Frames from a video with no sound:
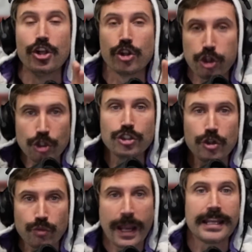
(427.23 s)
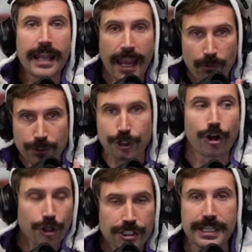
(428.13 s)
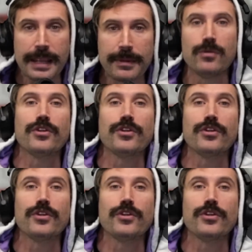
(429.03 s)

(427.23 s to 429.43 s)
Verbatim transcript: Learn to write a return statement